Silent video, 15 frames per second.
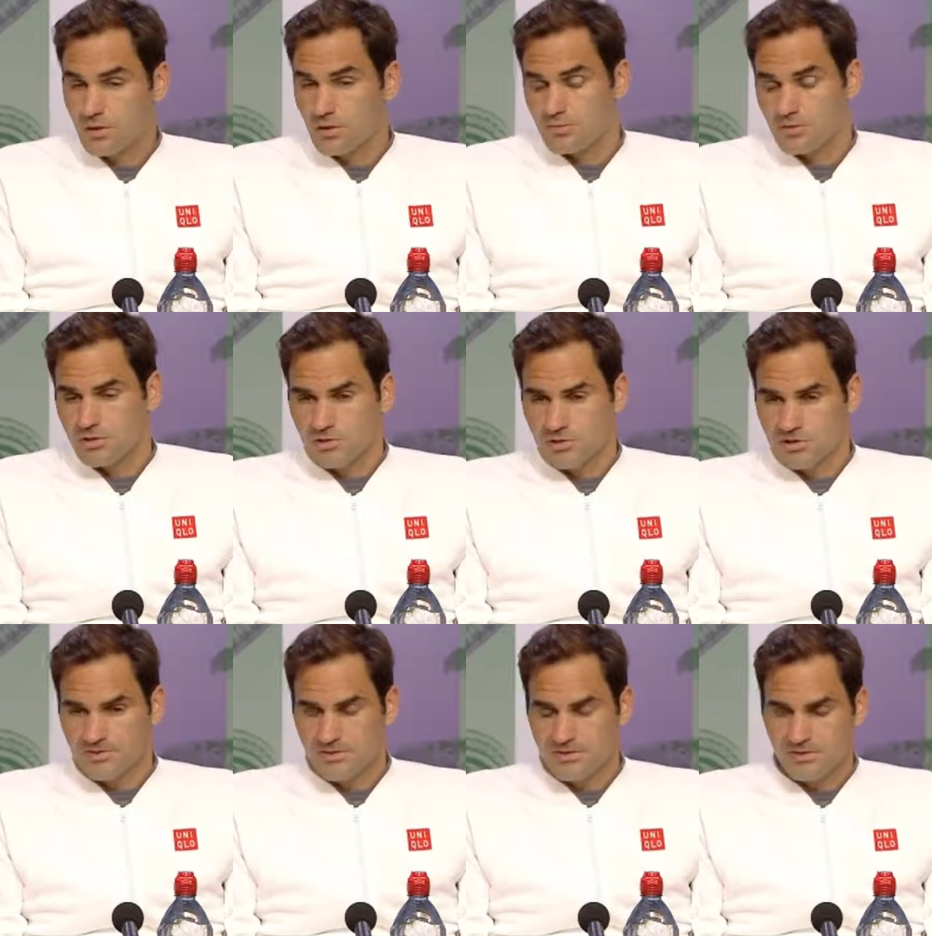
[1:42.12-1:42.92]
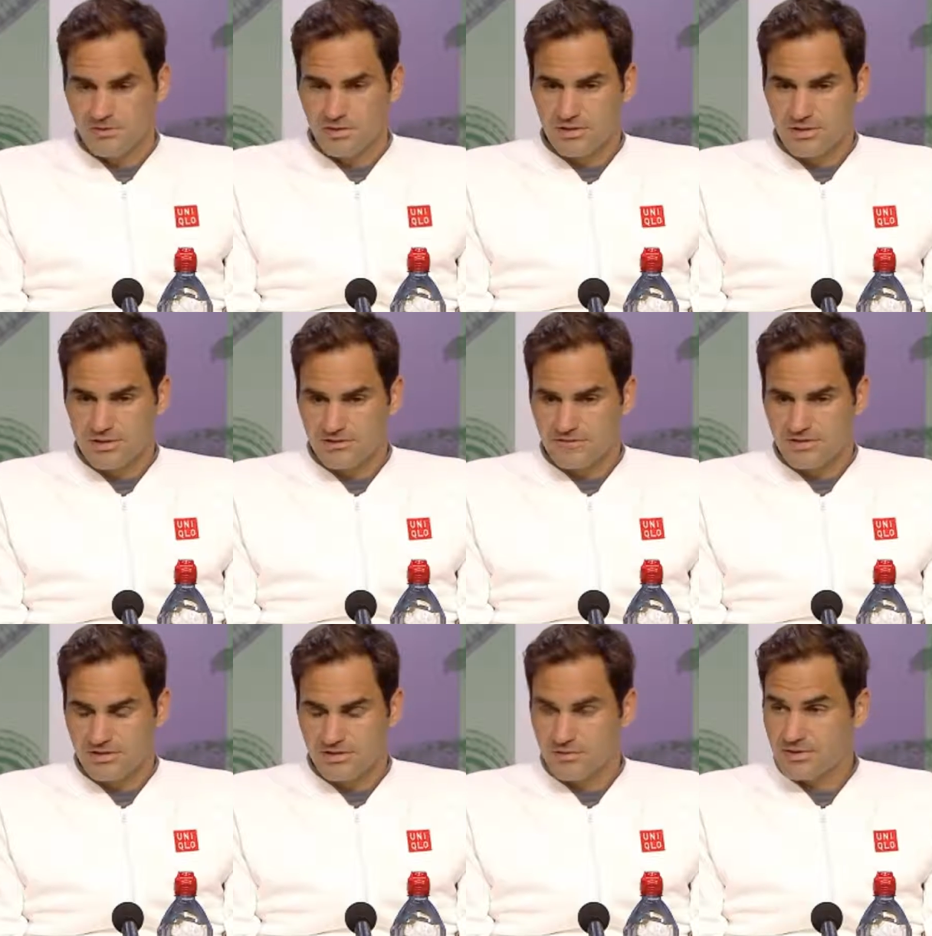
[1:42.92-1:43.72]
The use of eye contact is
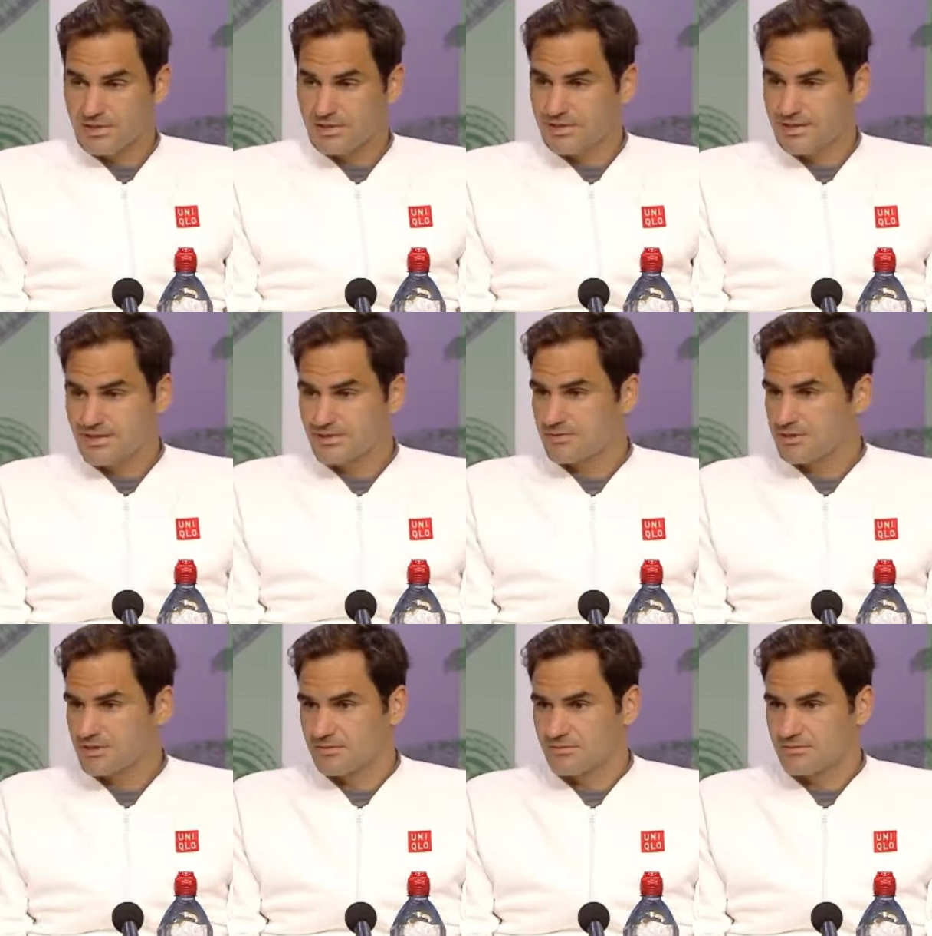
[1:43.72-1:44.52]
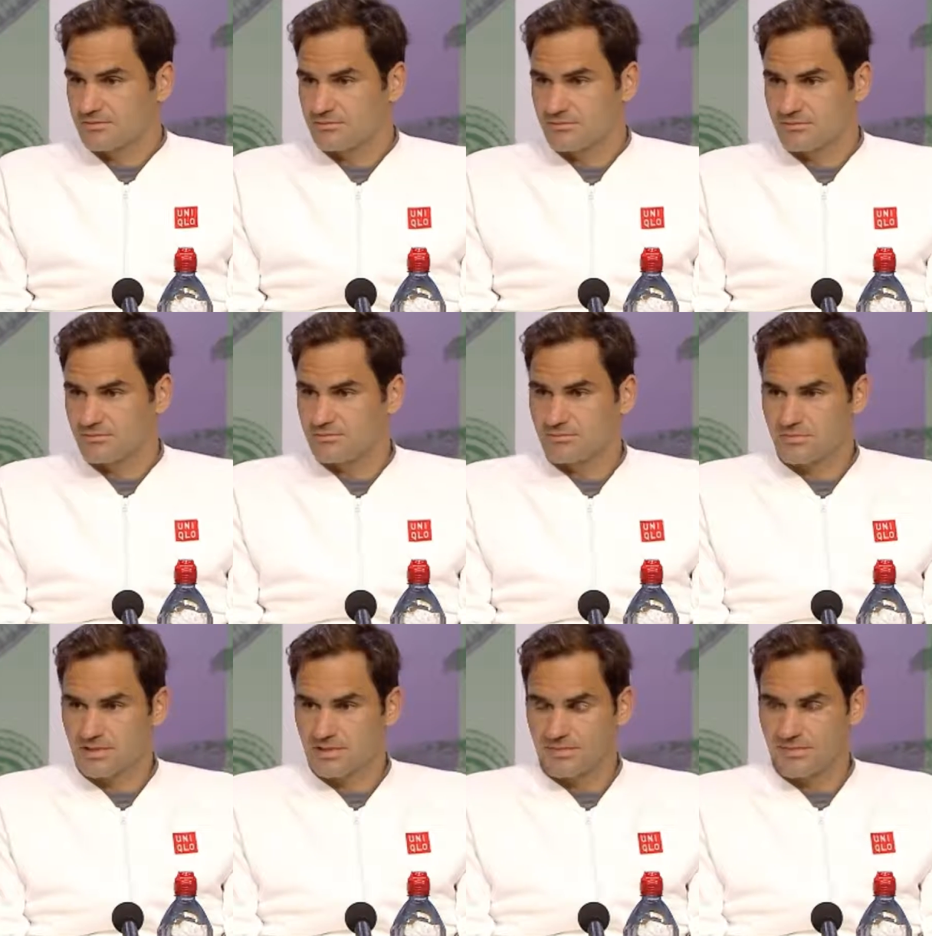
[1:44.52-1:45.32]
a positive form of body
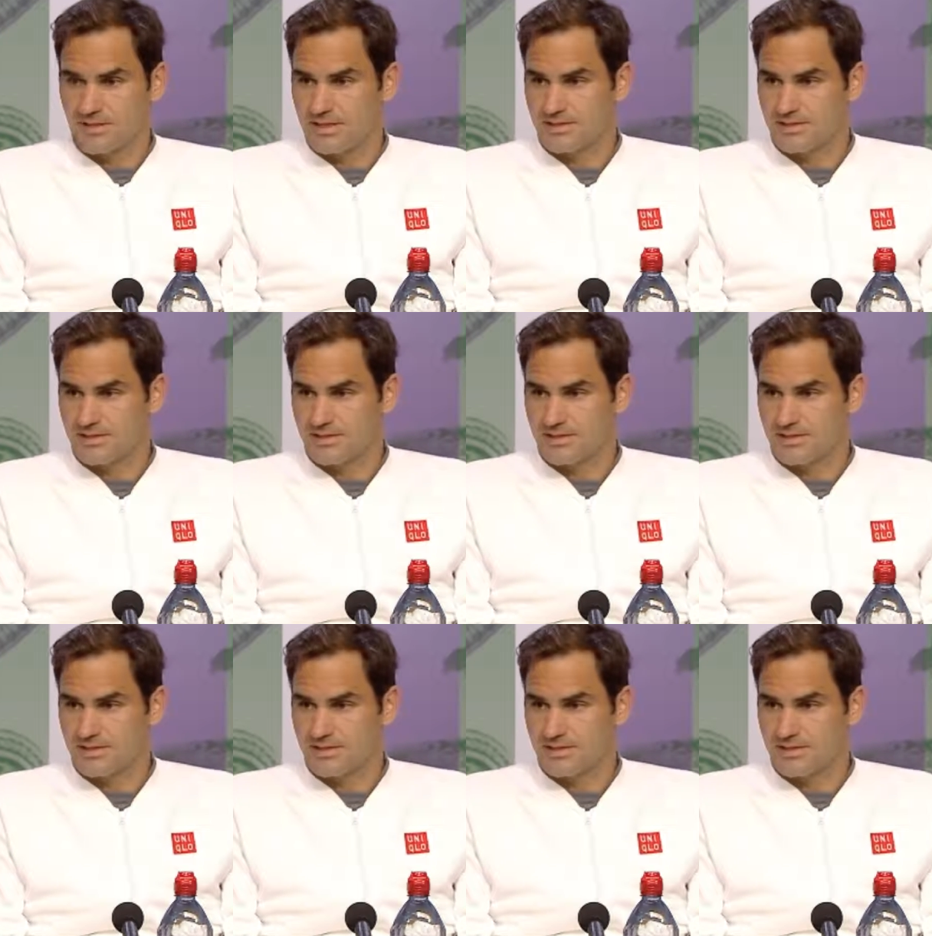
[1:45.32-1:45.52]
language.